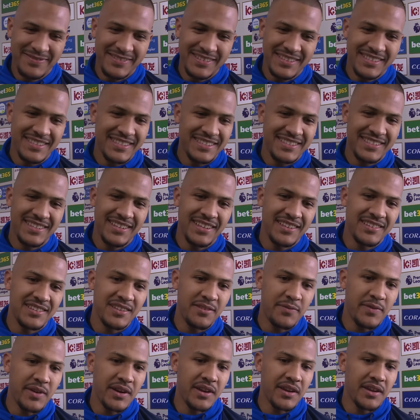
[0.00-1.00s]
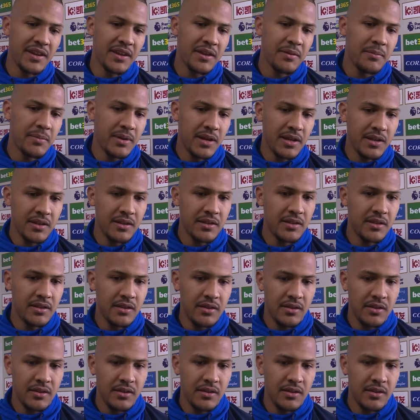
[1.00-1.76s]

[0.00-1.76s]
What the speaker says: it's a different game, but